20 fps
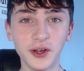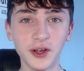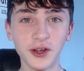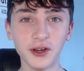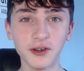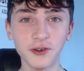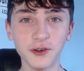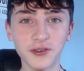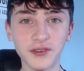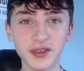
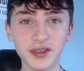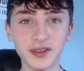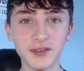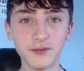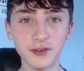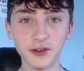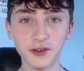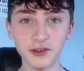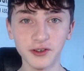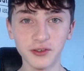cross it in for
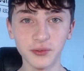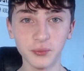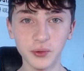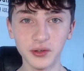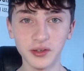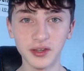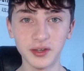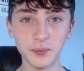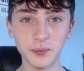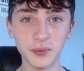Chris Wood
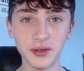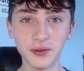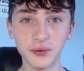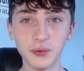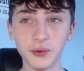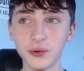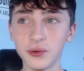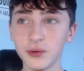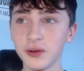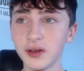in the middle,
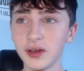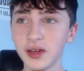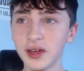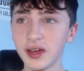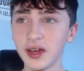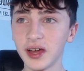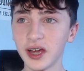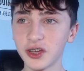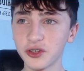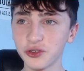or
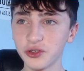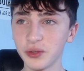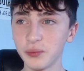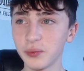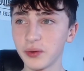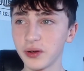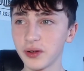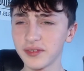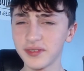Ashley Barnes.